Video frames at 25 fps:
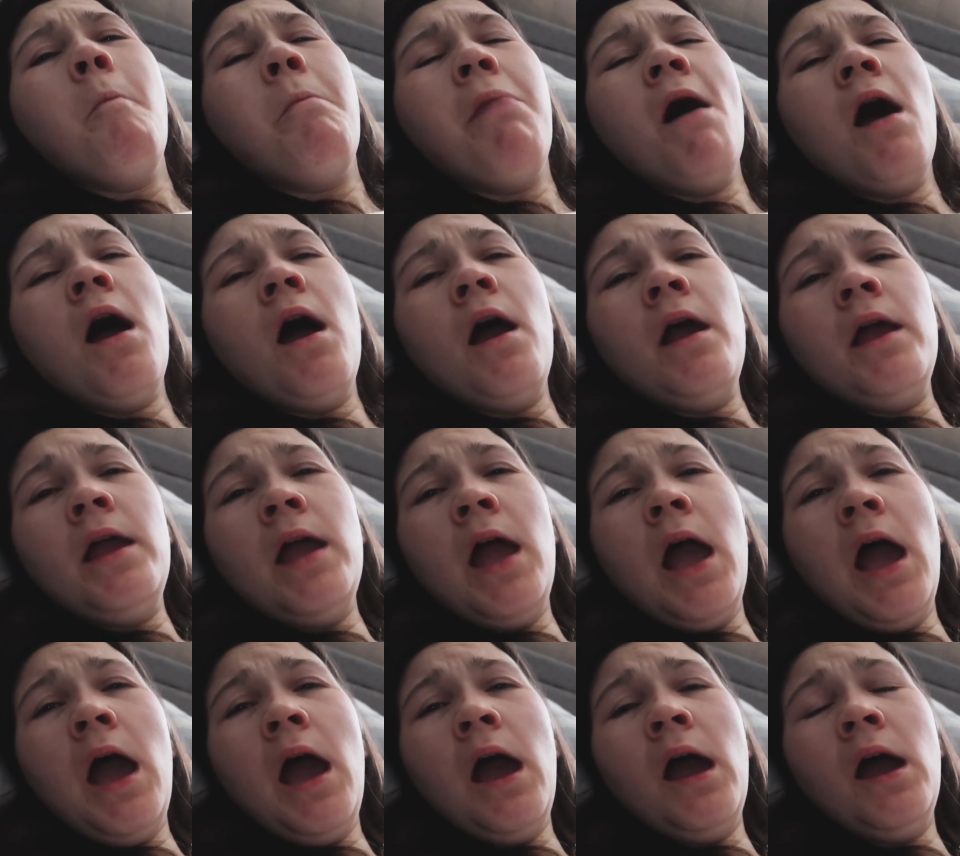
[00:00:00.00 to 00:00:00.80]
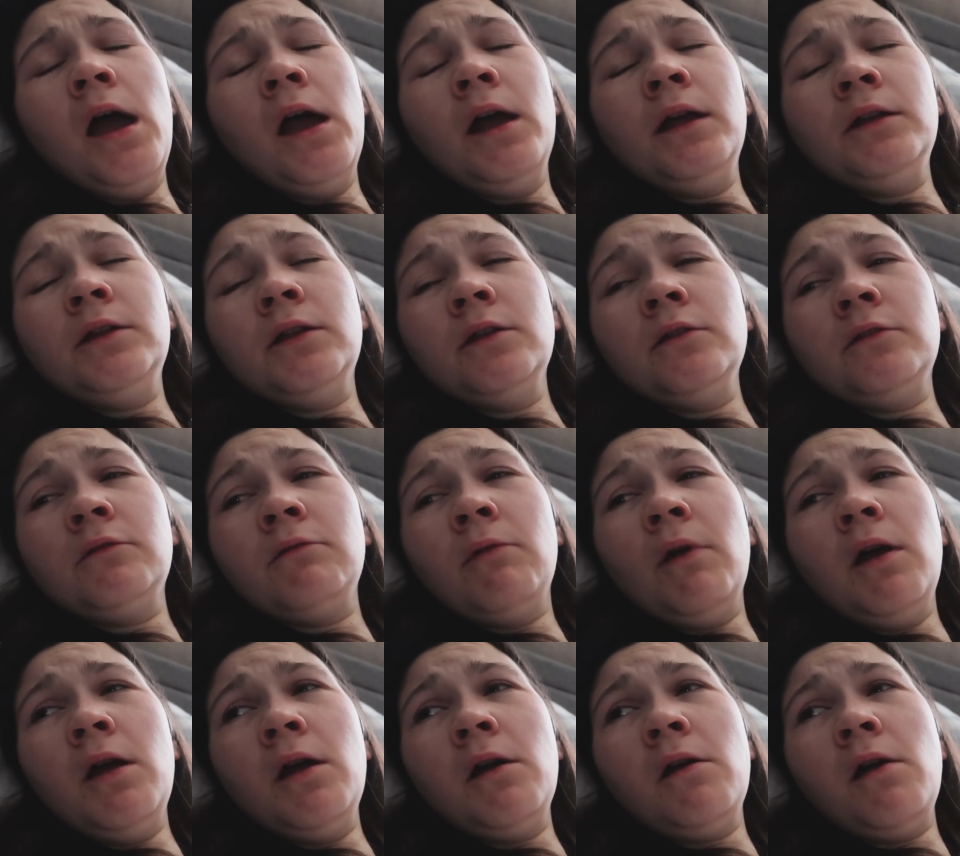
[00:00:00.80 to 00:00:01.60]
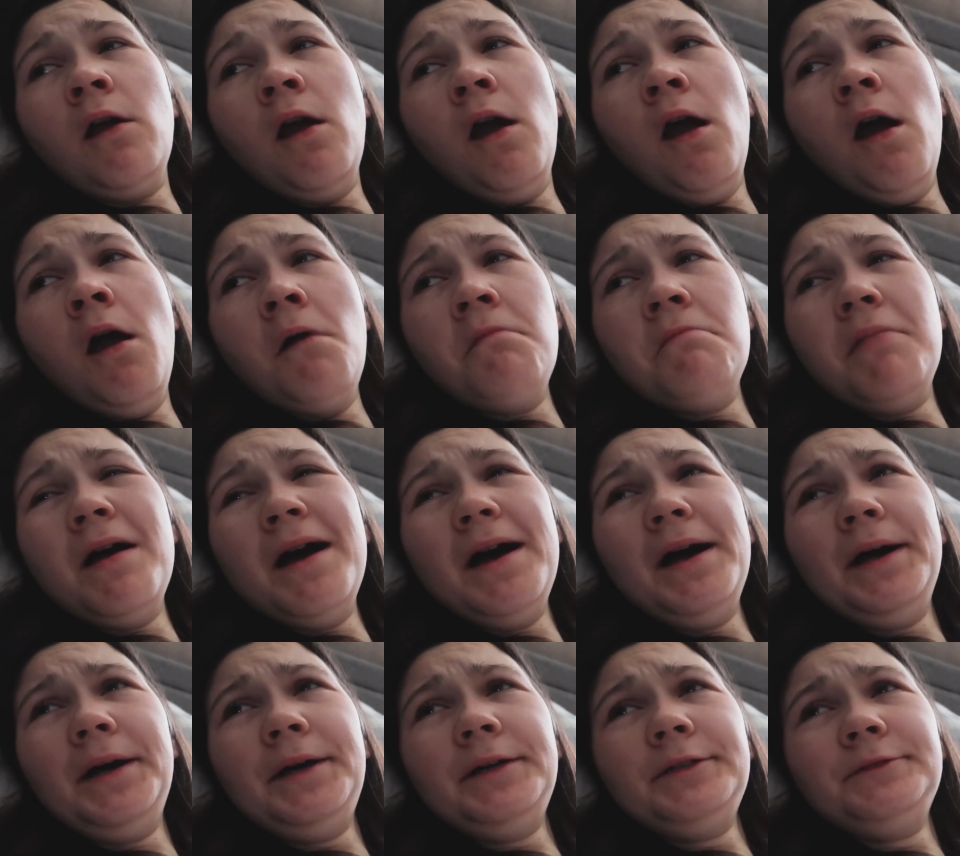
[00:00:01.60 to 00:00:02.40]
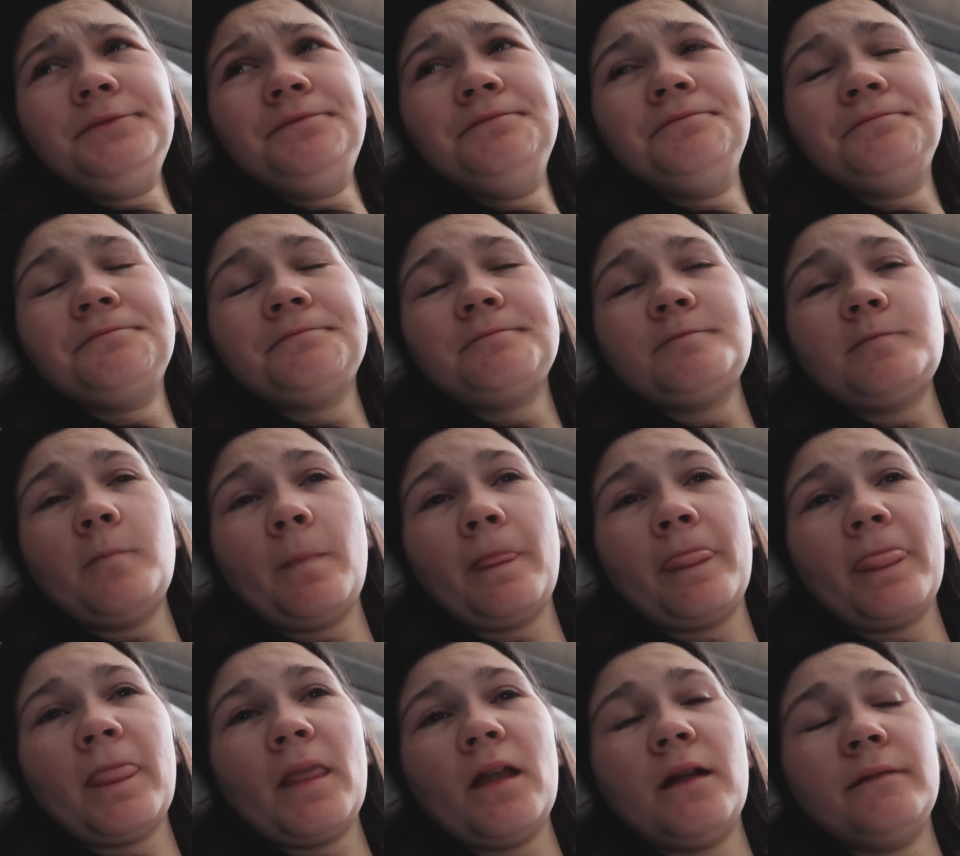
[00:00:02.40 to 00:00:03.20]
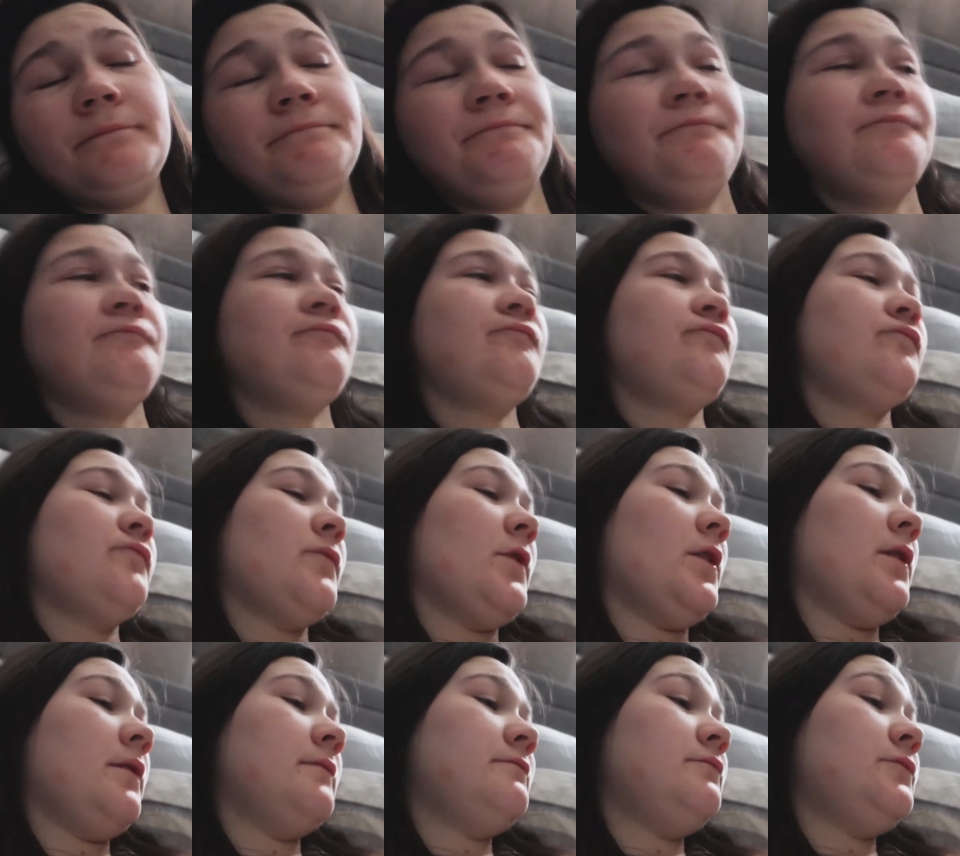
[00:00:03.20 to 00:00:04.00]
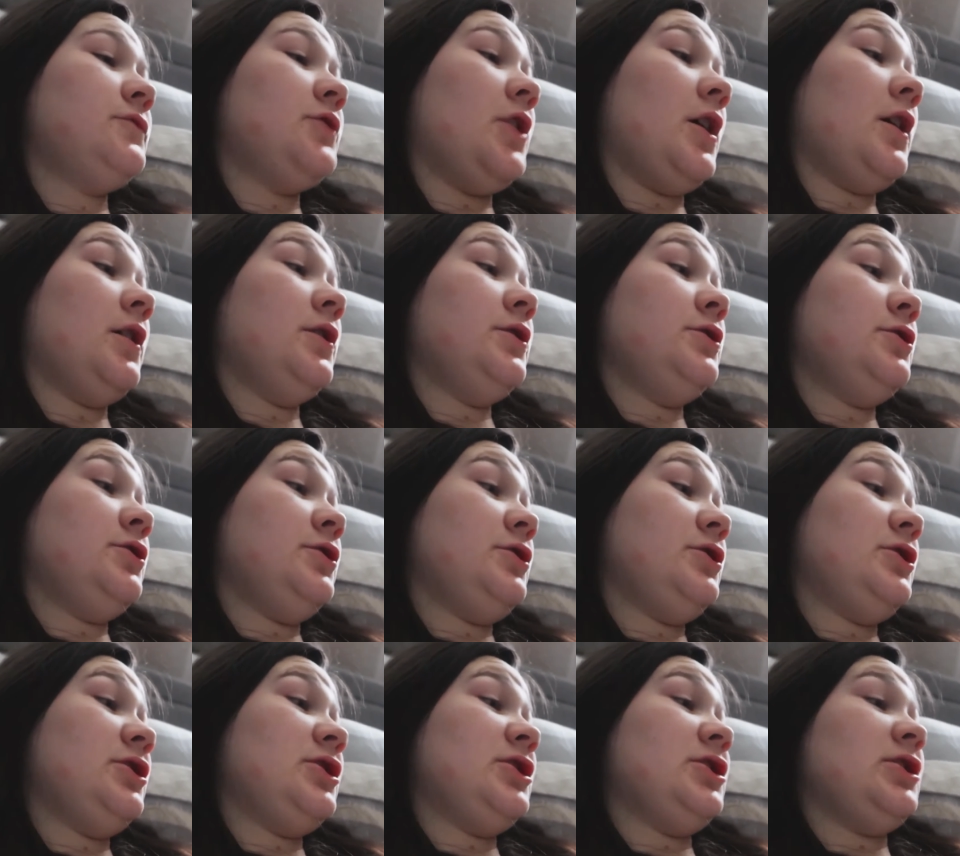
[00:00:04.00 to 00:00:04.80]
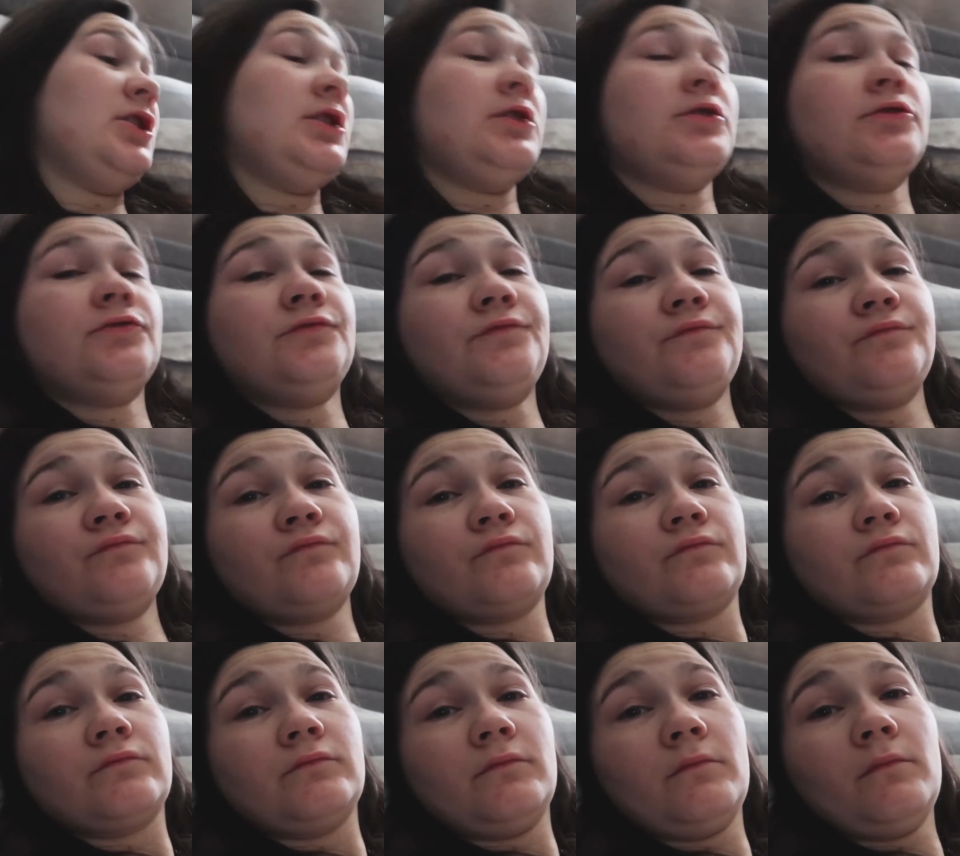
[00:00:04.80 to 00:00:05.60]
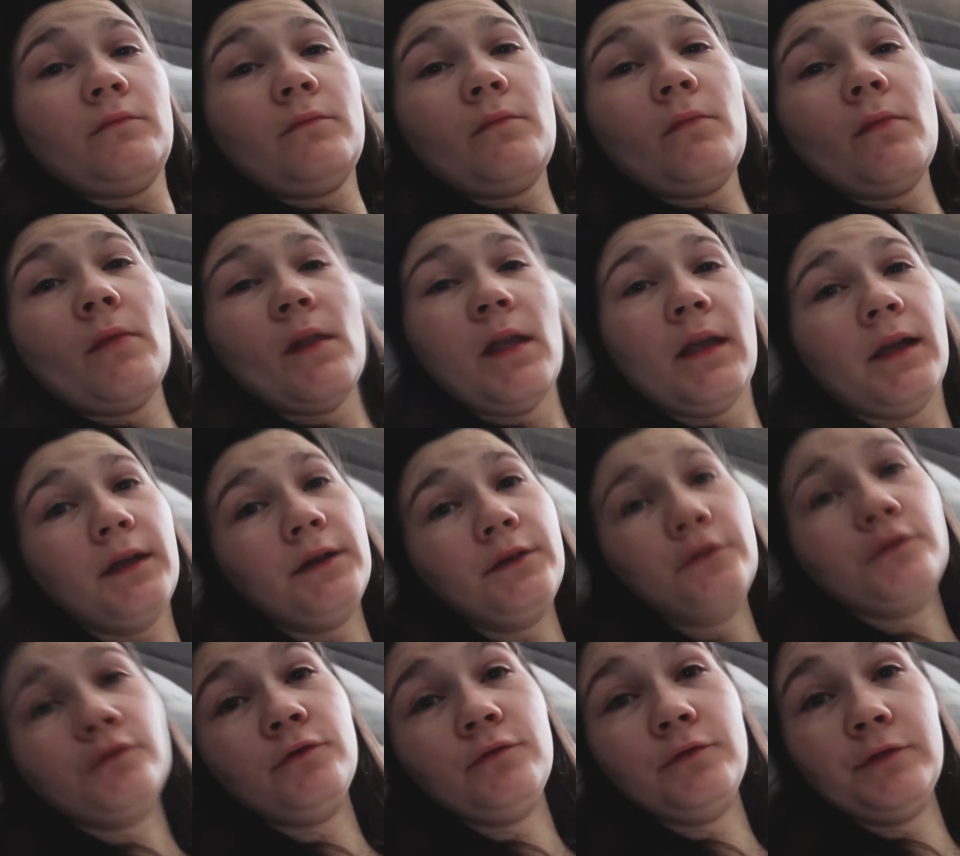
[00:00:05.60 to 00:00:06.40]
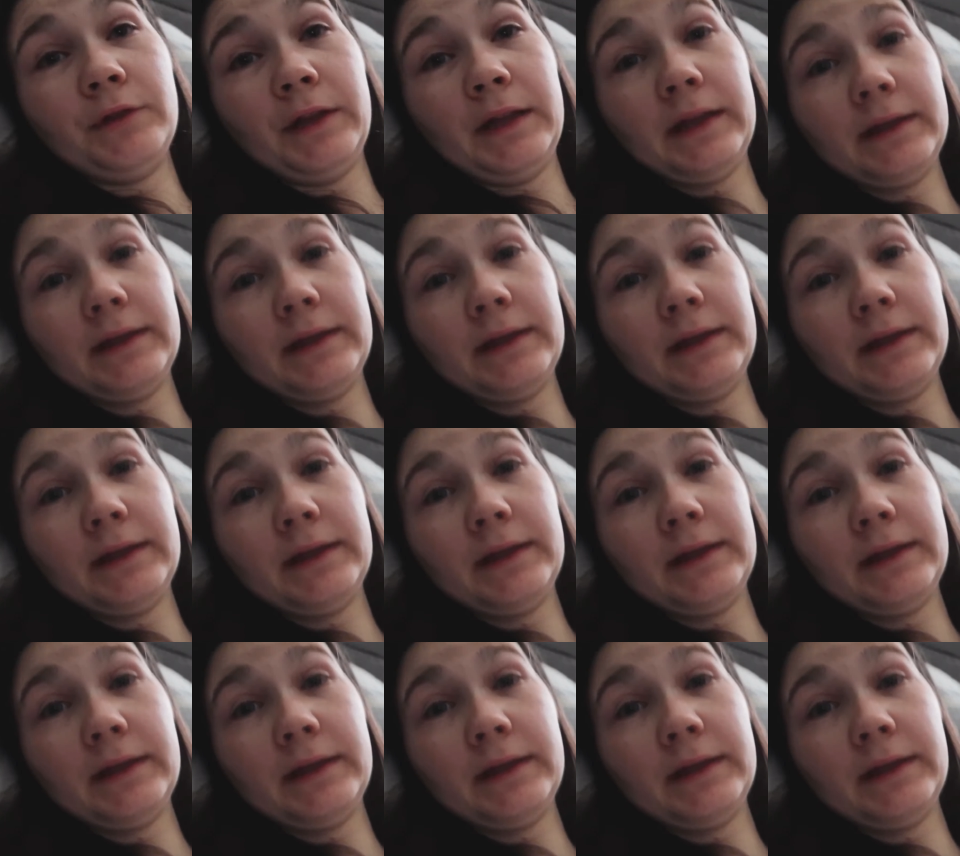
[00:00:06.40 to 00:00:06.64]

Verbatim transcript: But yeah, just woke up. Mm, tired still. And all